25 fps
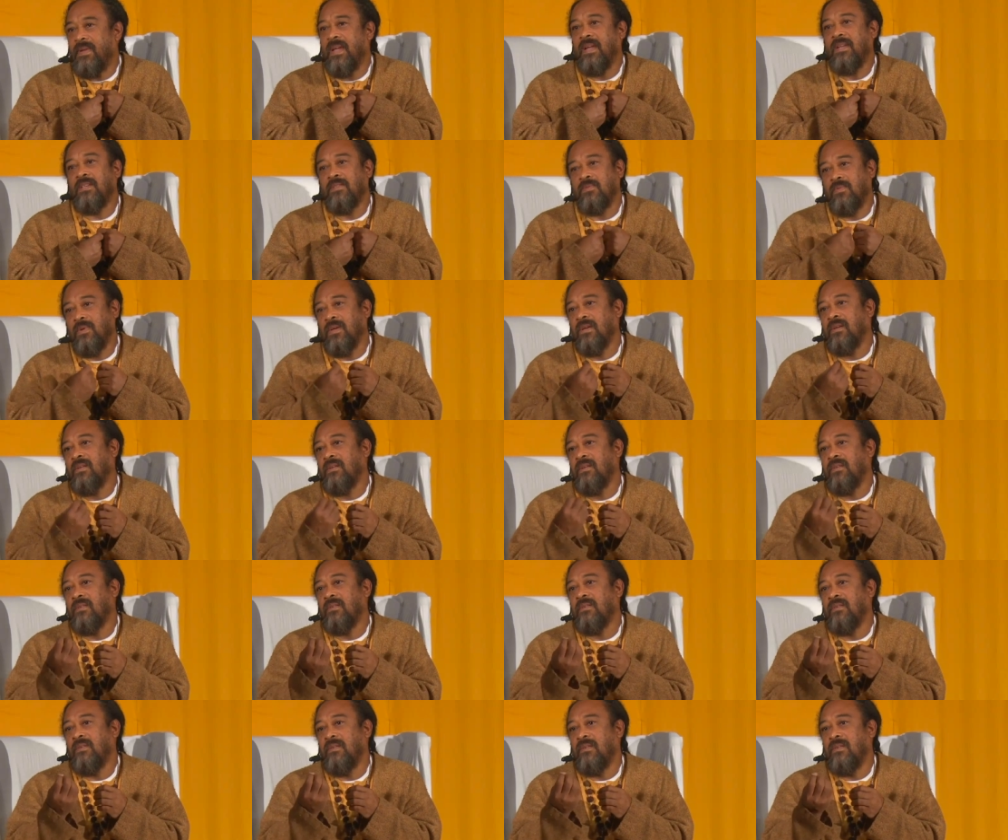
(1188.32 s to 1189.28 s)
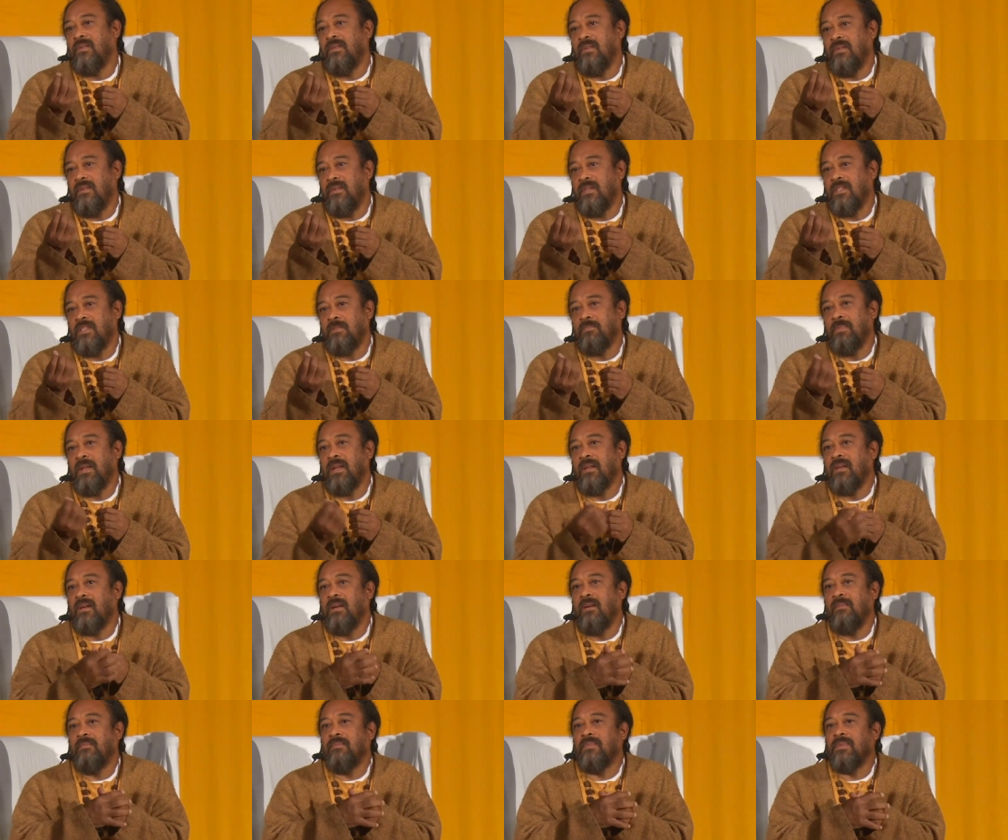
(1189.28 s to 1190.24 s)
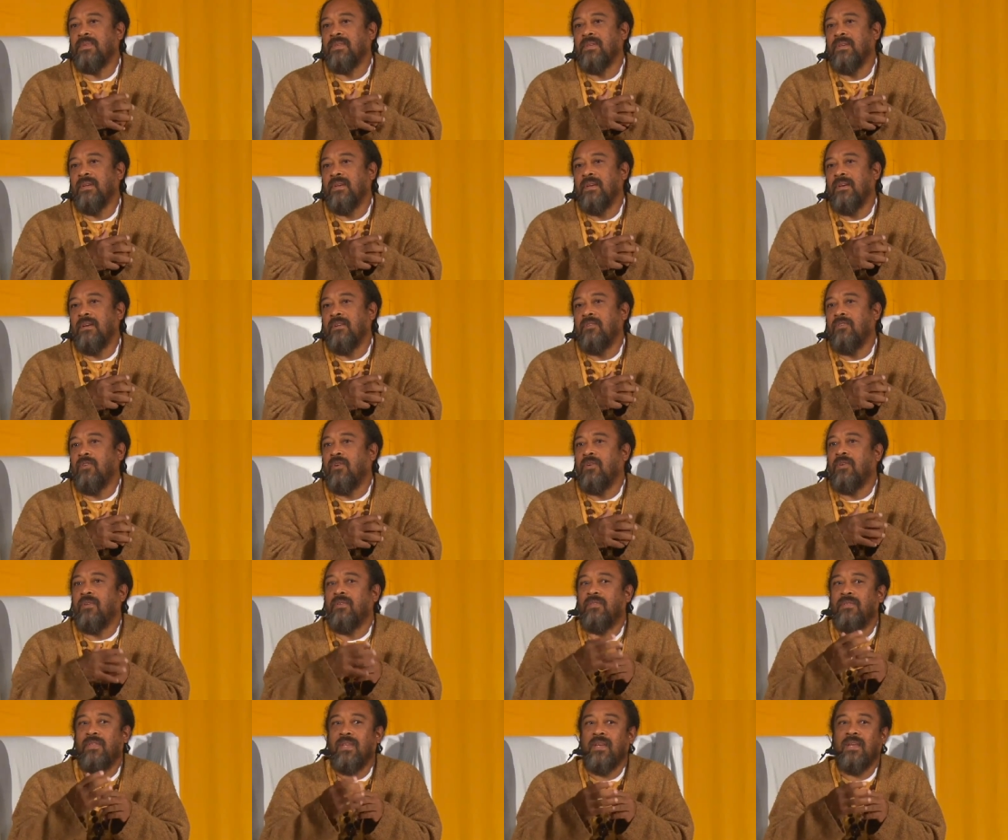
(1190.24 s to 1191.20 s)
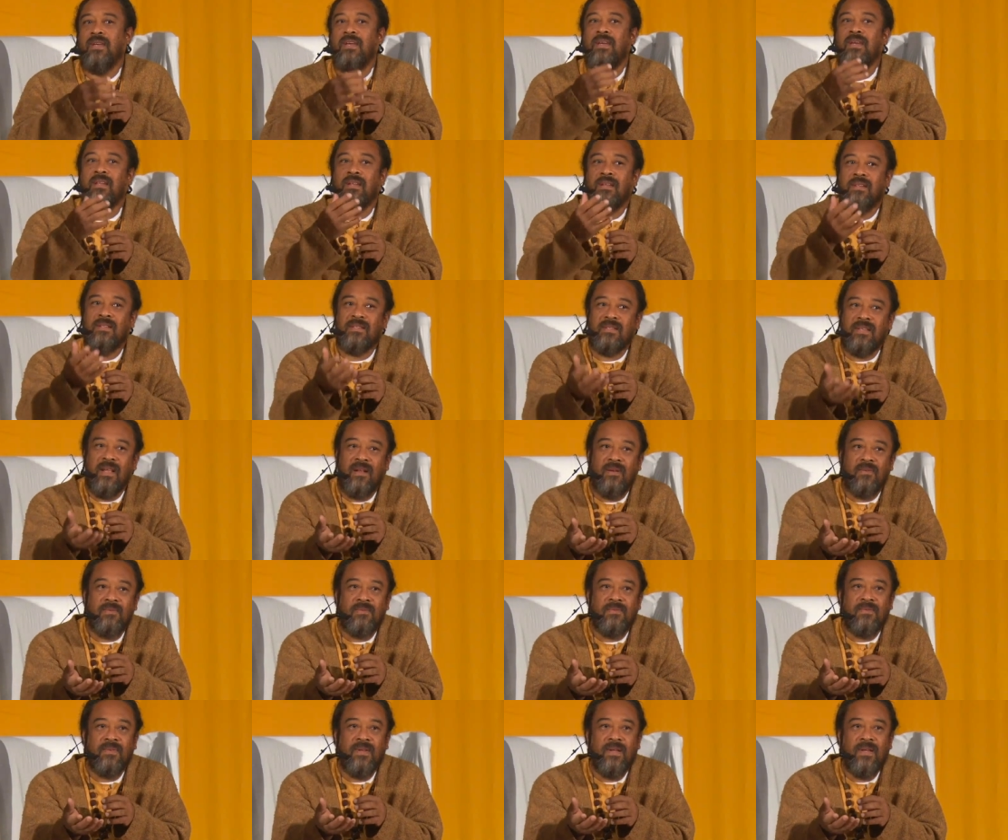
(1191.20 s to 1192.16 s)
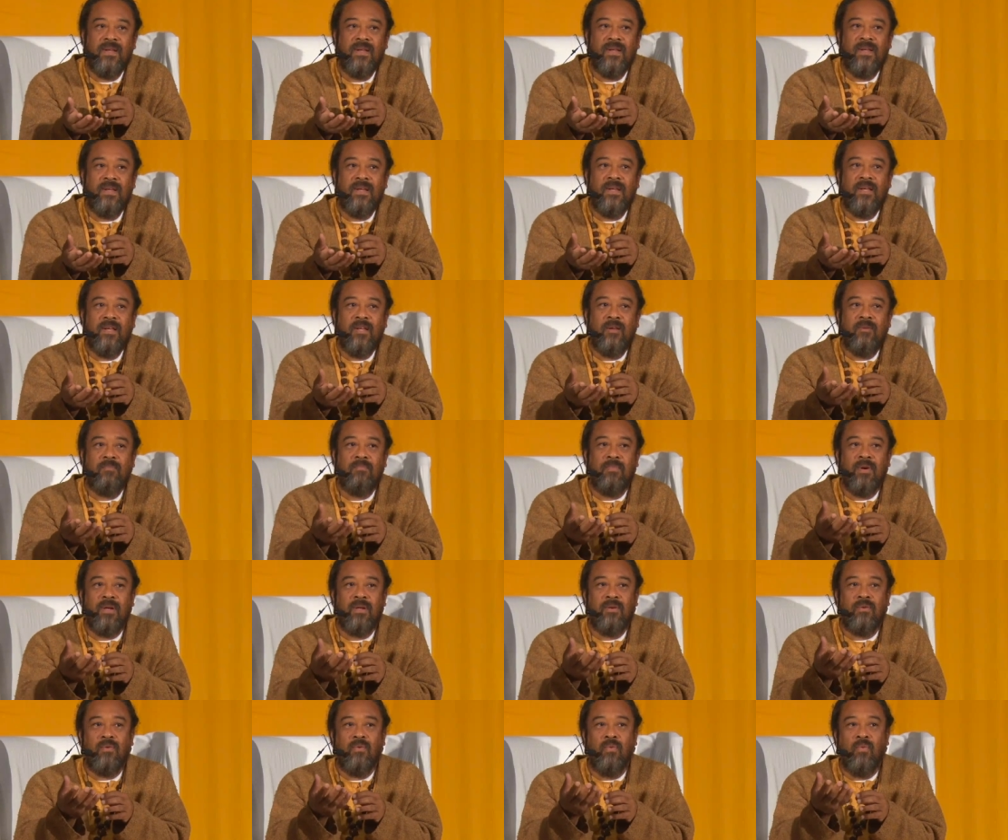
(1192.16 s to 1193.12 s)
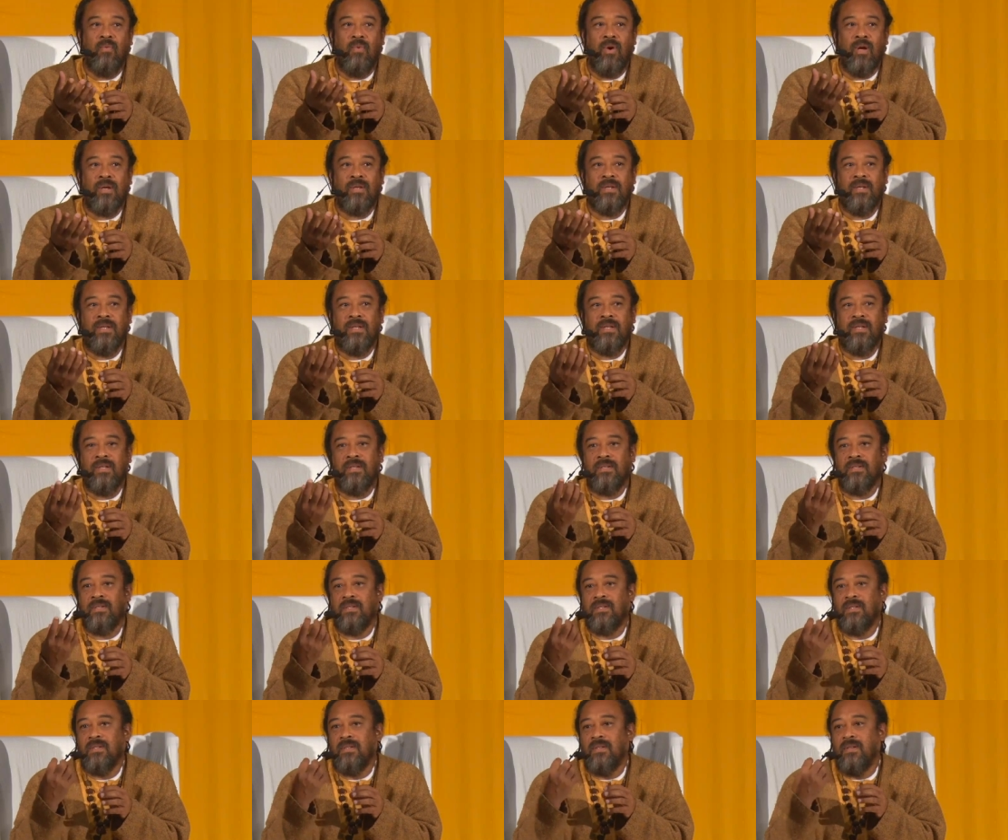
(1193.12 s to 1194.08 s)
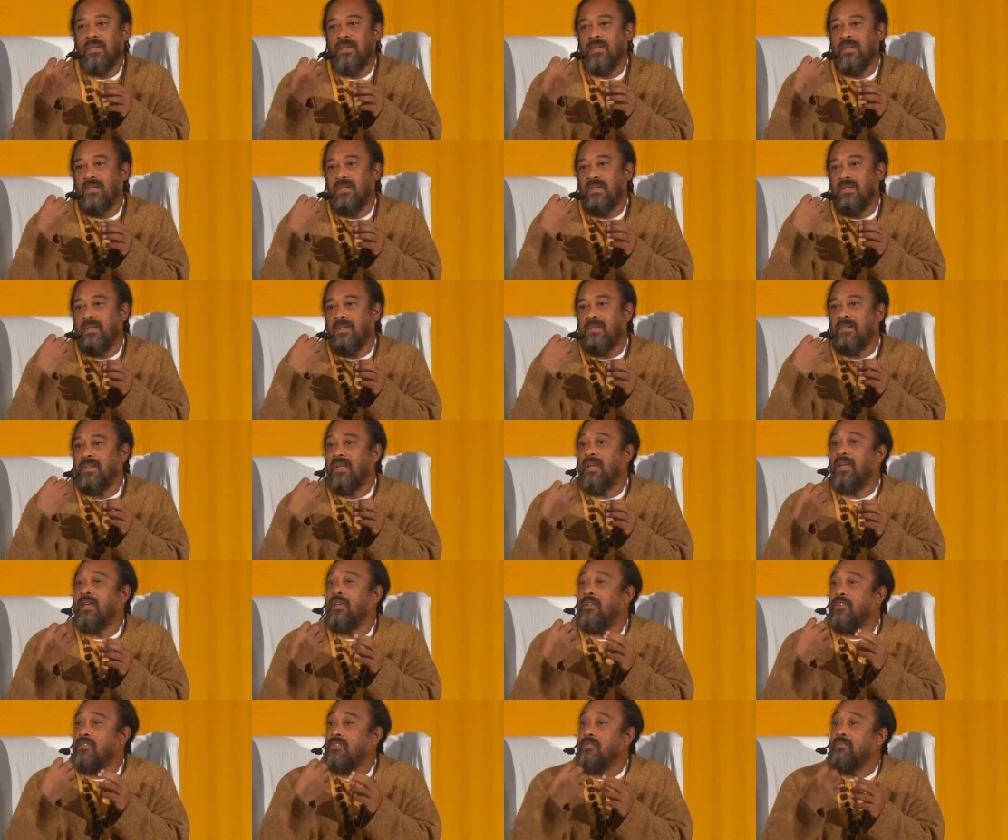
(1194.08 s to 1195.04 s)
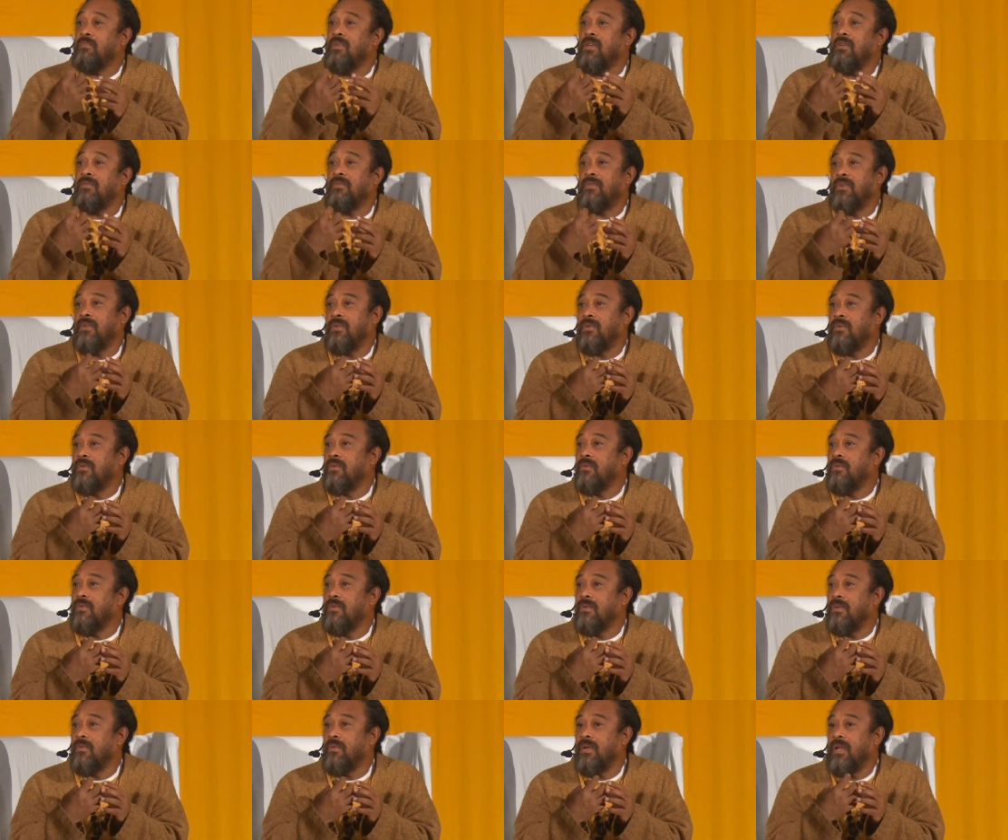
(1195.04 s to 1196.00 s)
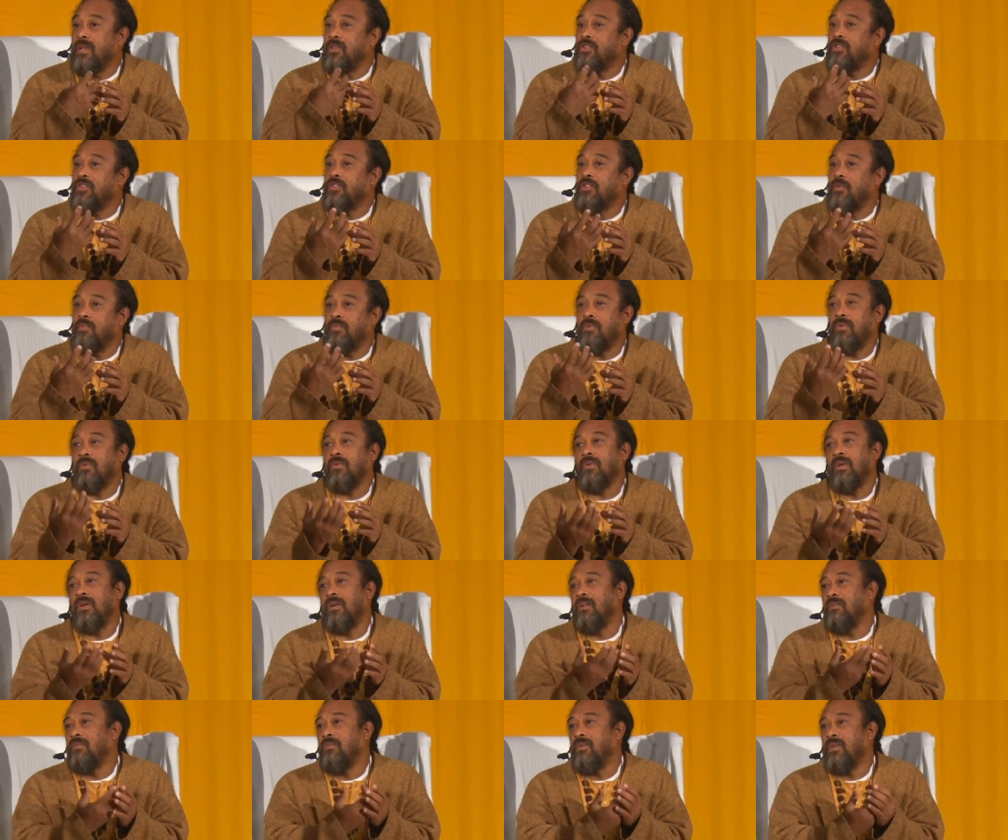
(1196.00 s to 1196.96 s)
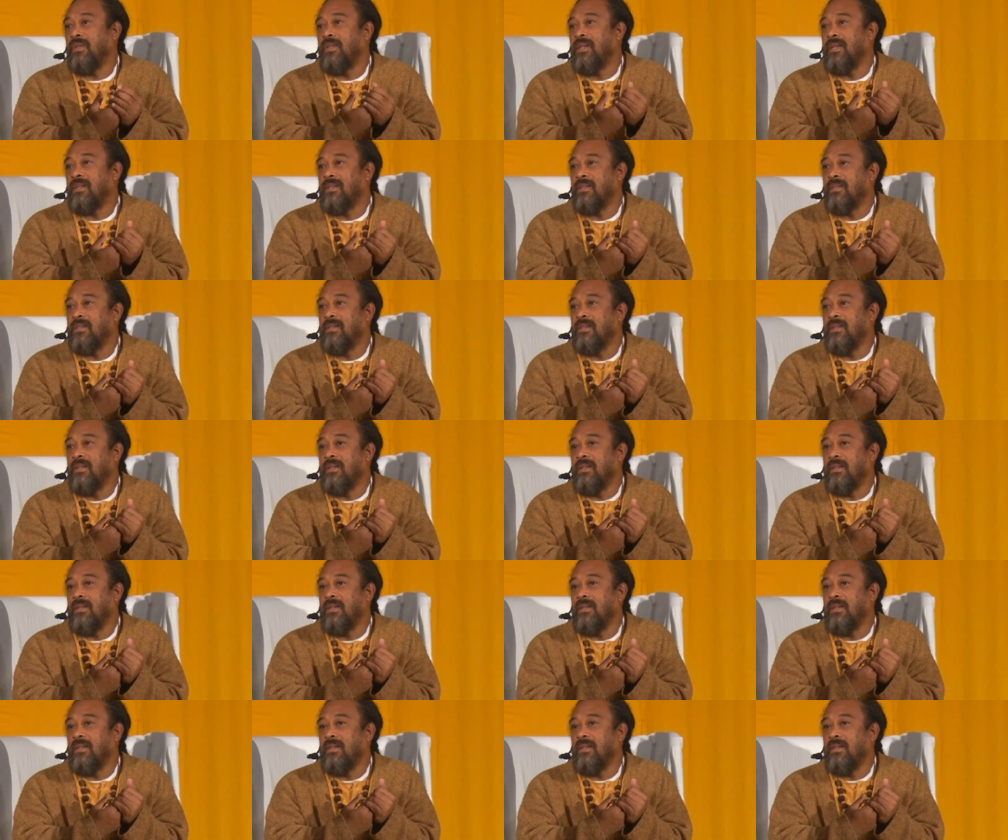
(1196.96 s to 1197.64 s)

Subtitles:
That is where the smell comes. Not the thing in itself, but what it is taken to be for you, the relationship you have with that.